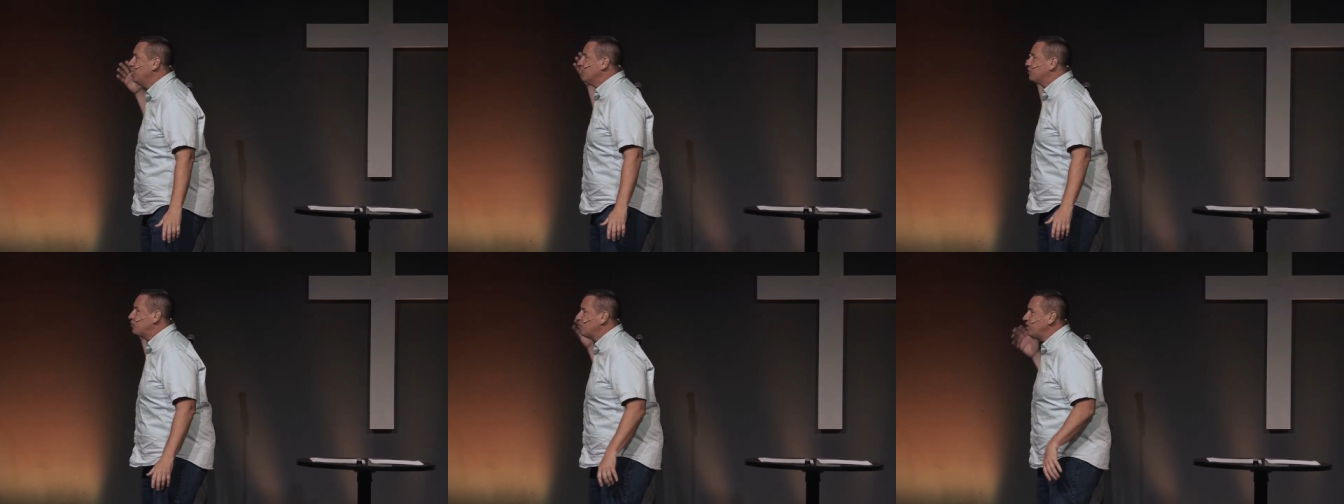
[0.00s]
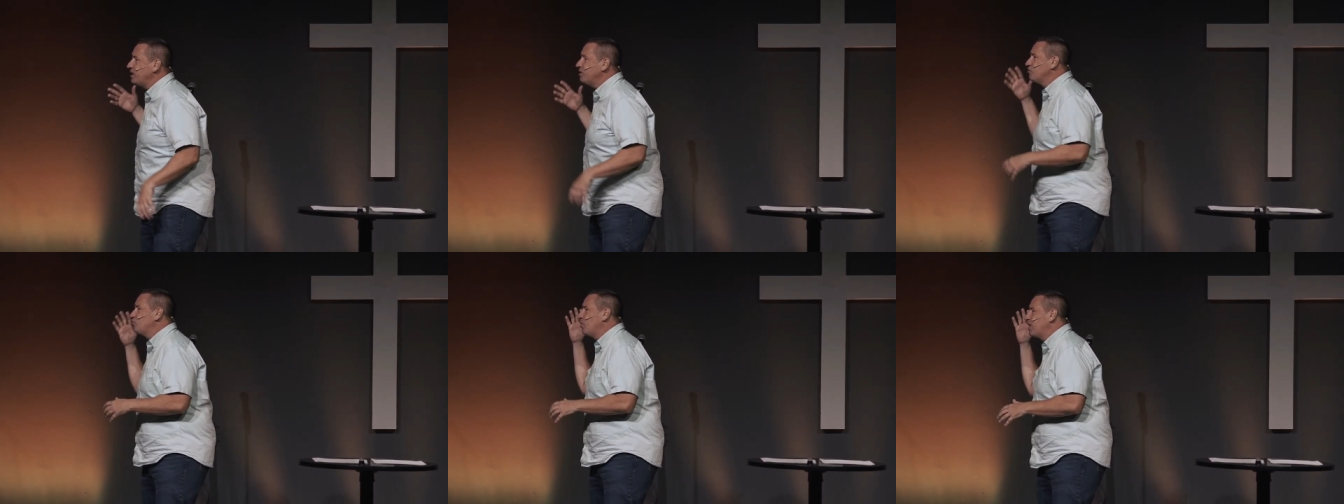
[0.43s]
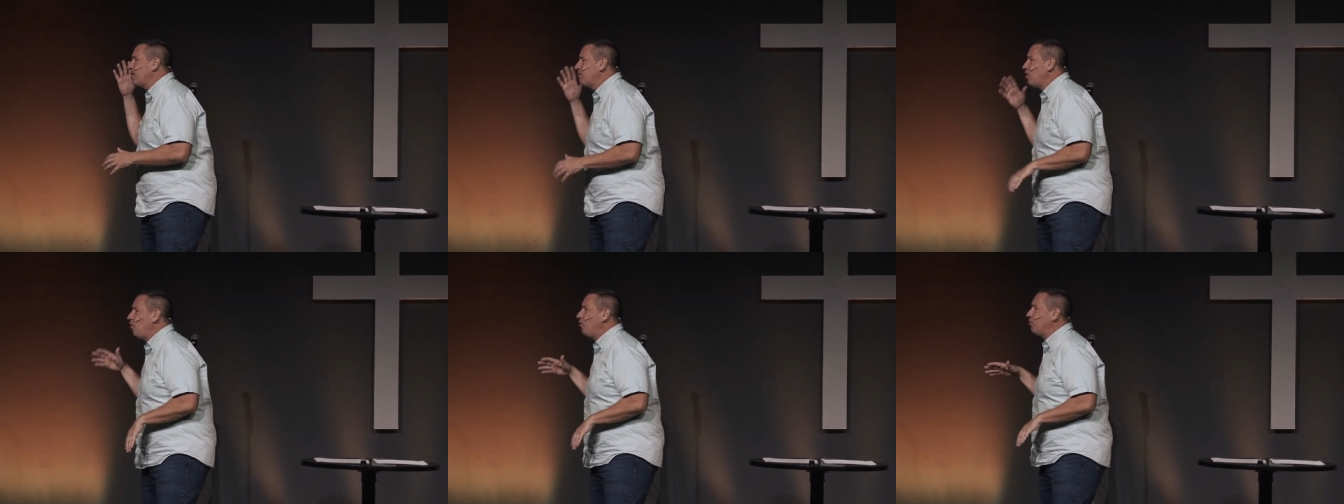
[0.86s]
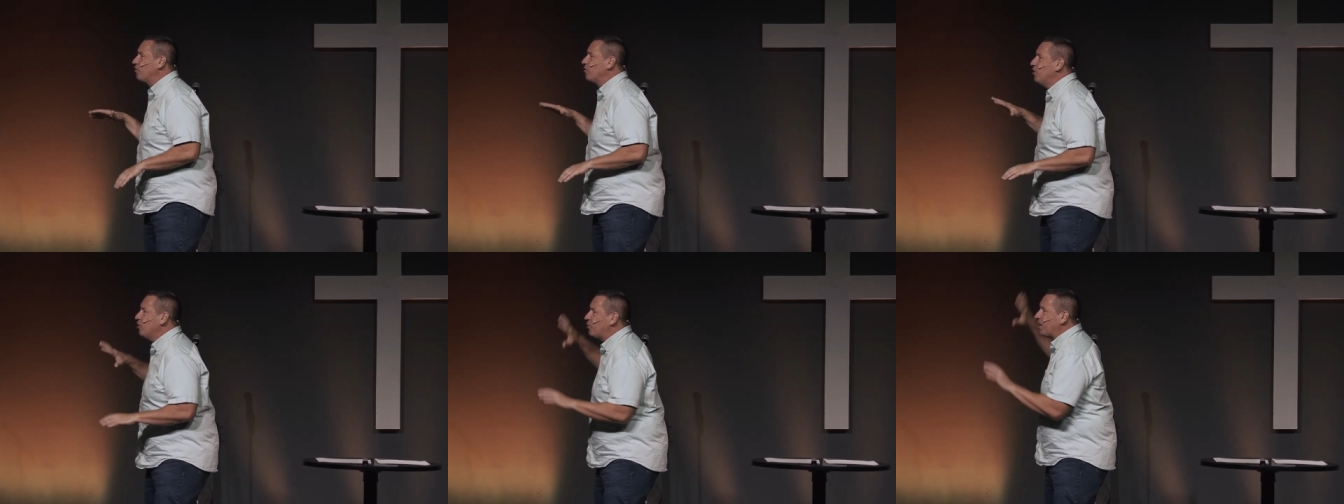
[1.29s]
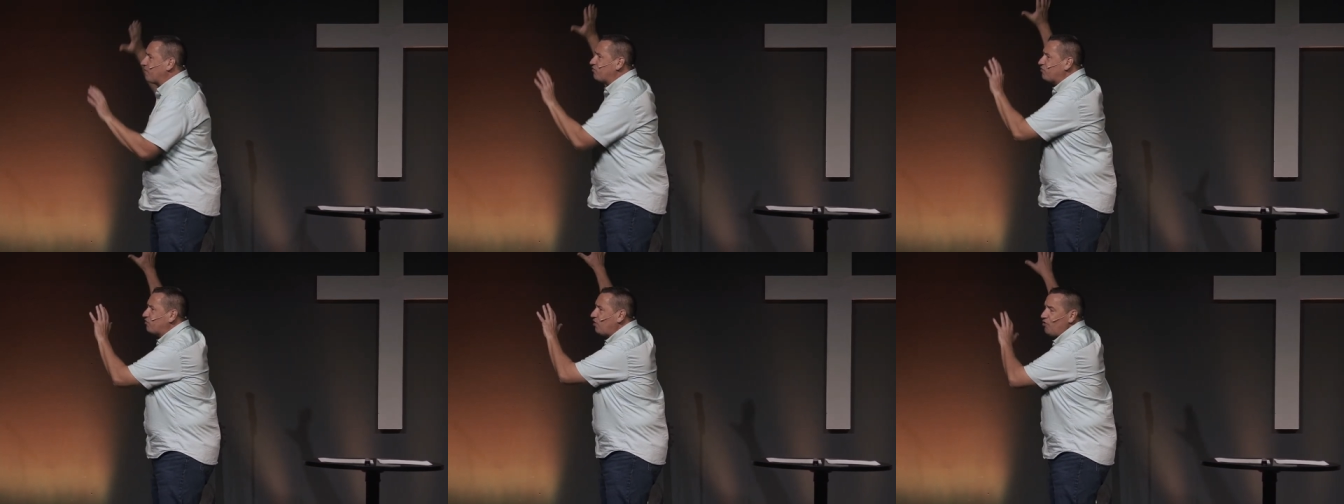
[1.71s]
30 years when I'm older, when I've
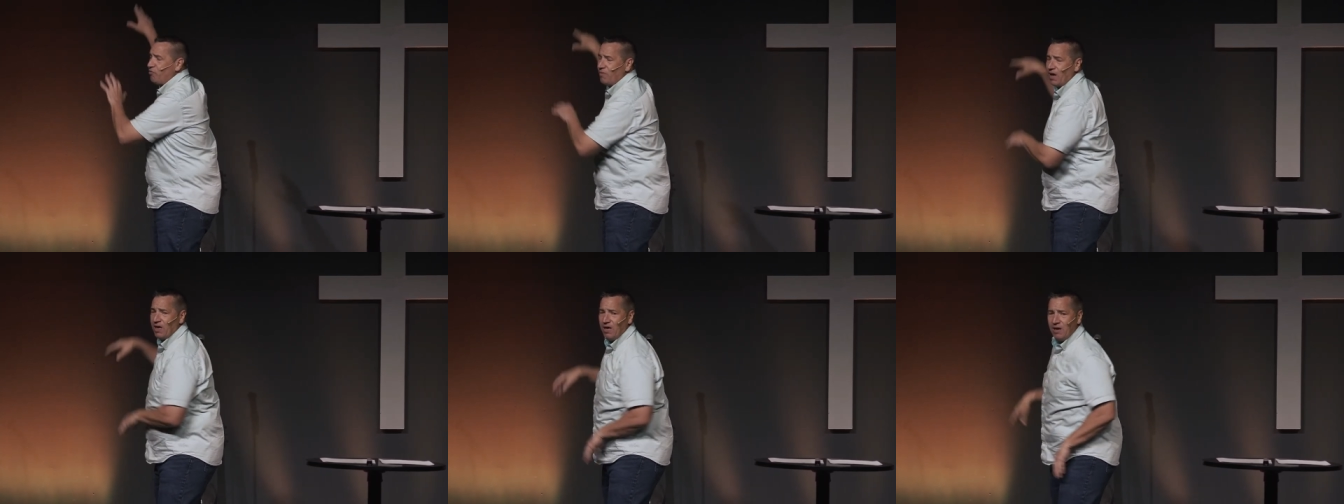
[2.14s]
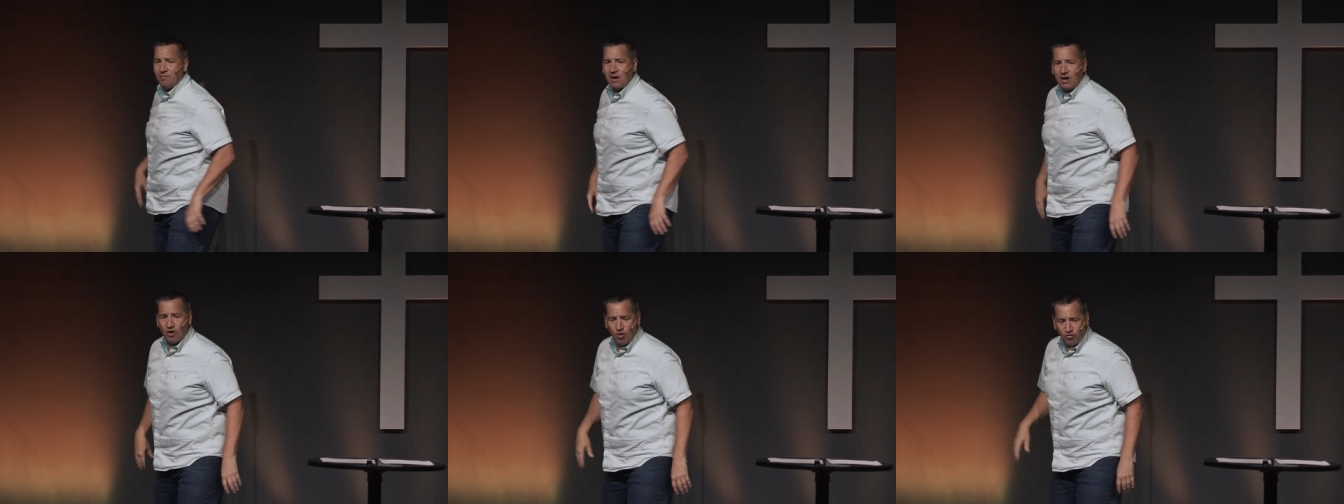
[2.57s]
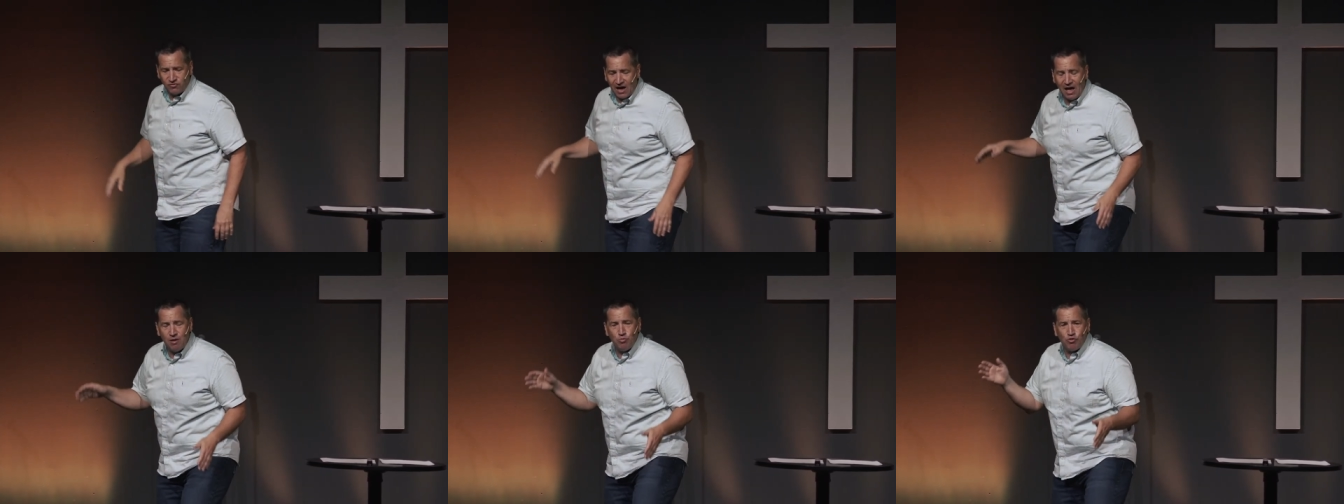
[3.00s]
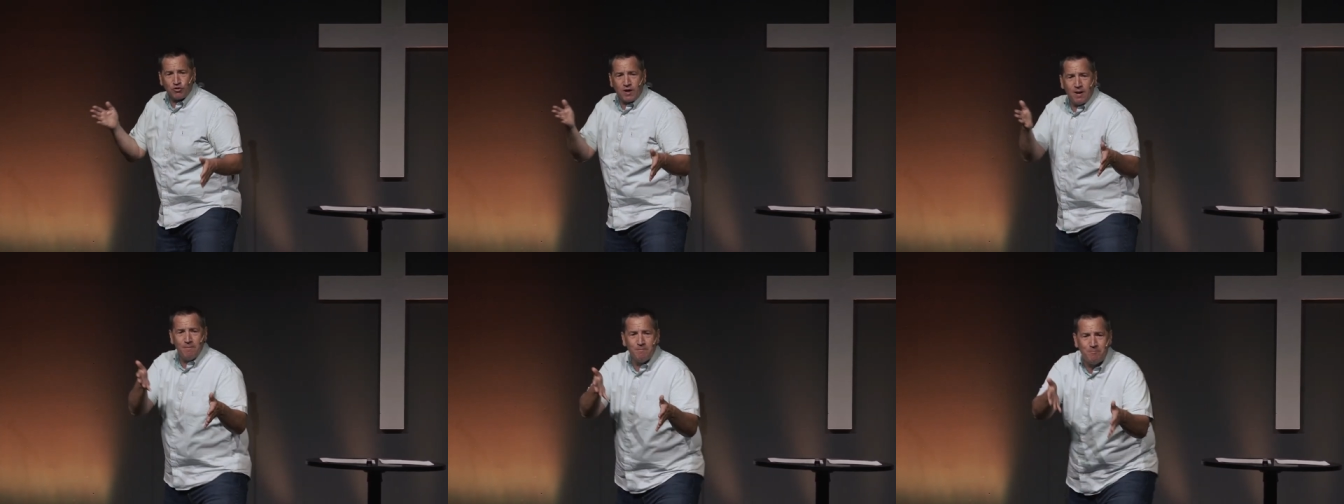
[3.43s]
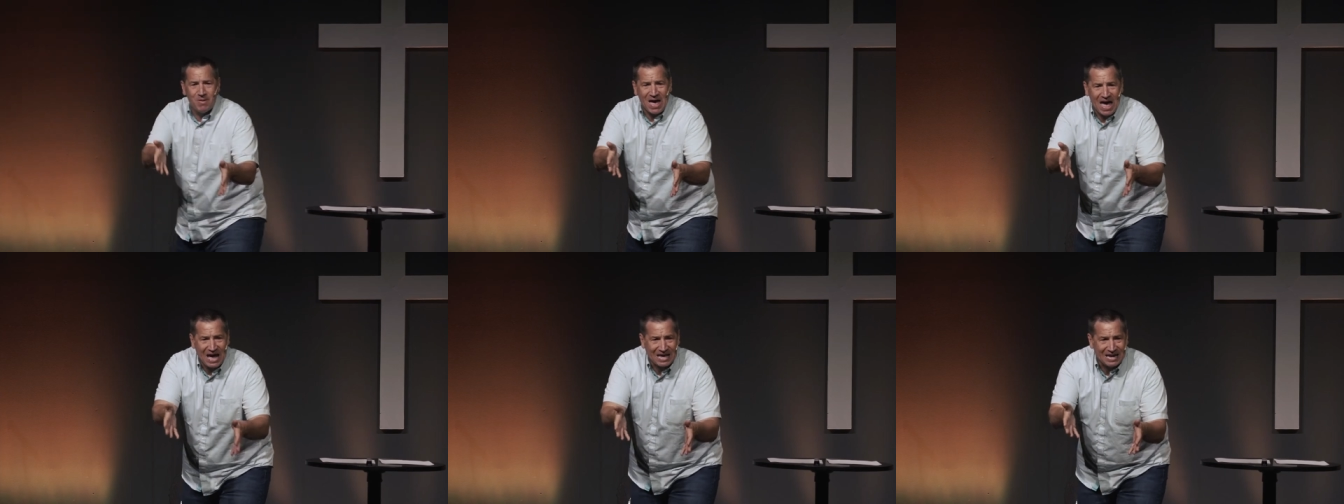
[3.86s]
sowed my, my oats, I will come
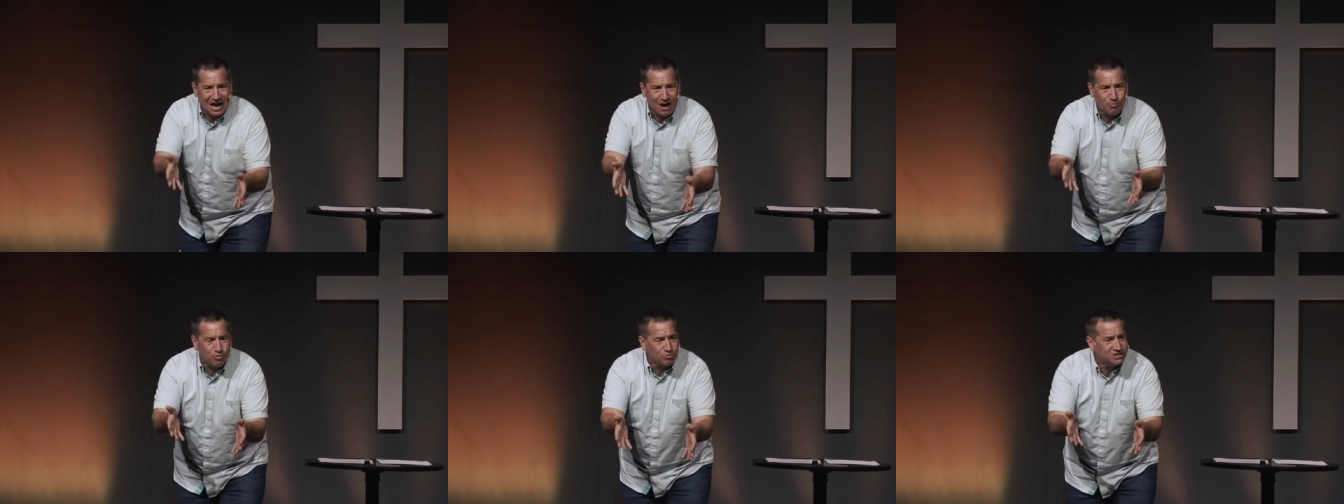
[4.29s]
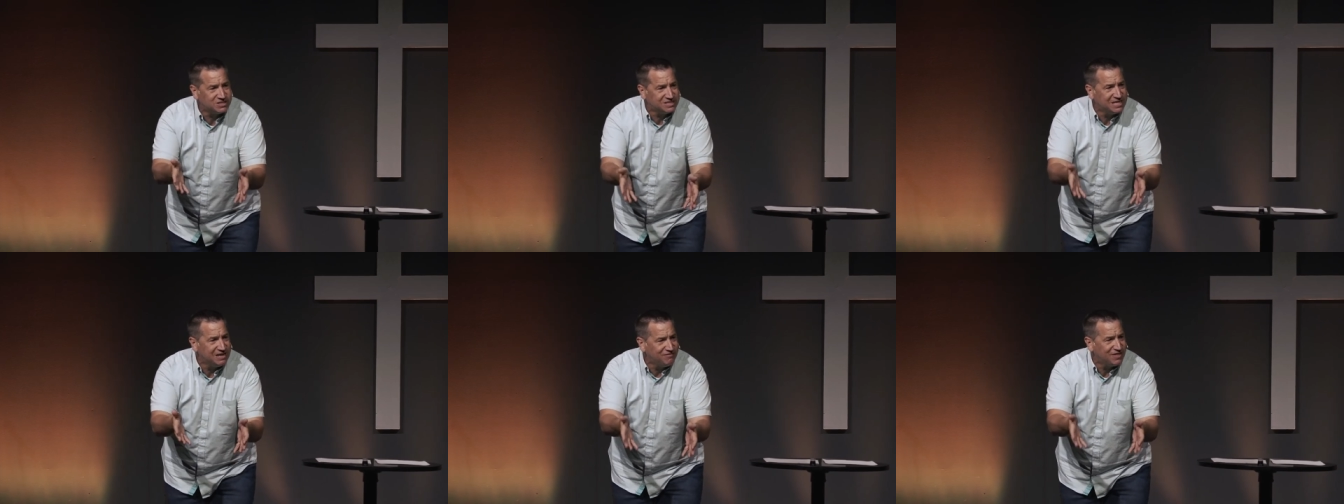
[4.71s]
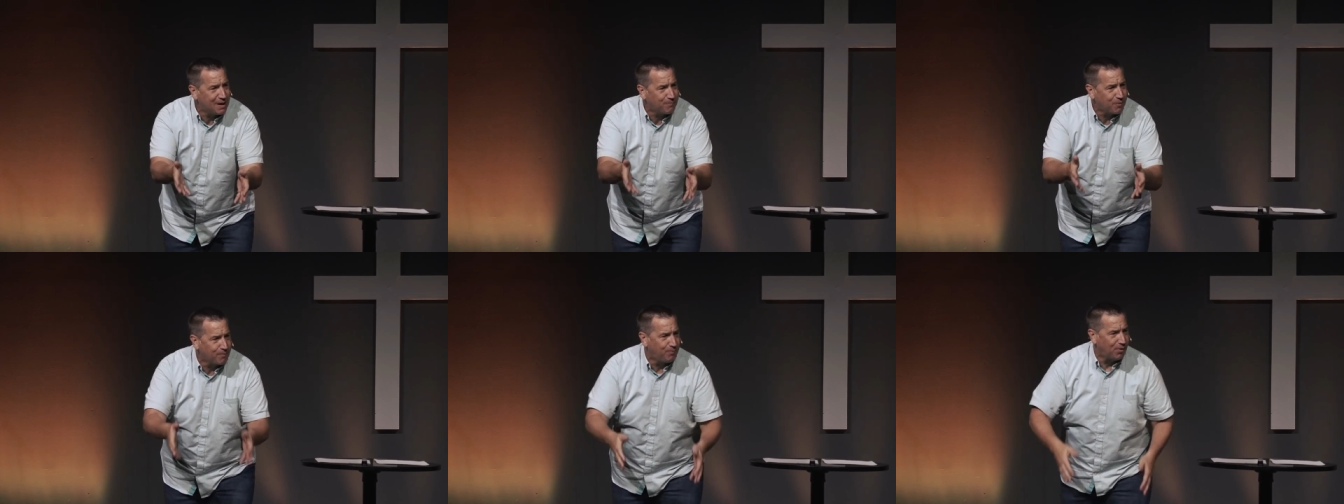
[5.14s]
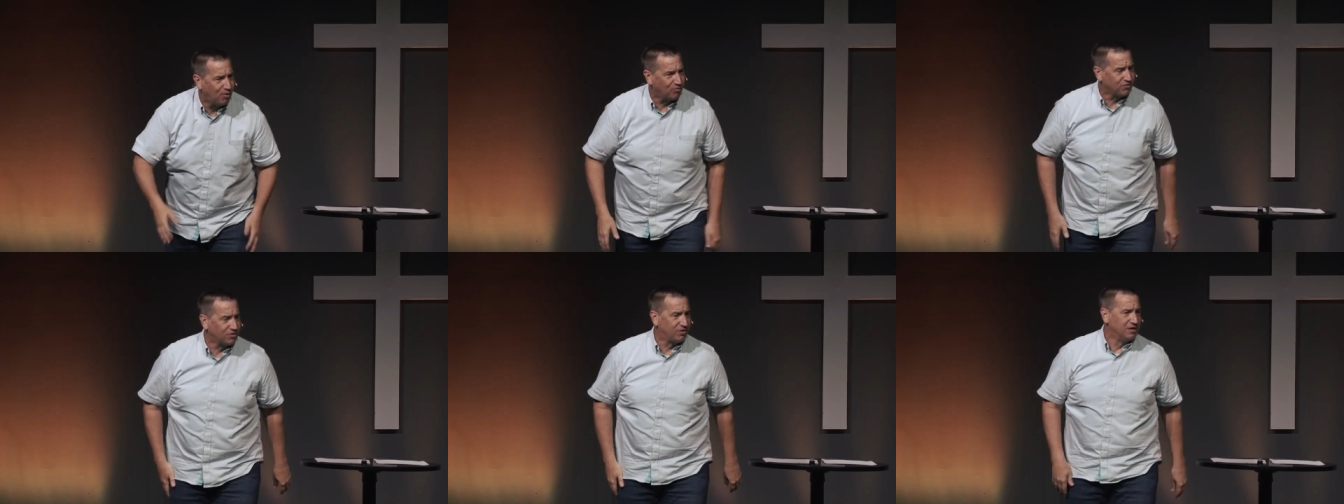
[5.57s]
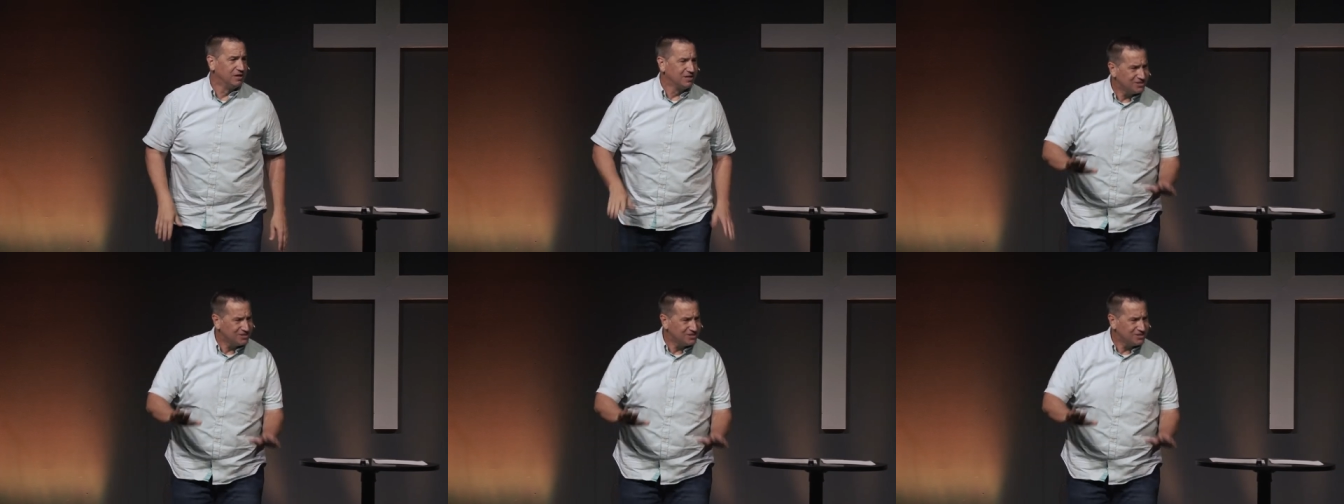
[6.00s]
back and I will receive that proposal.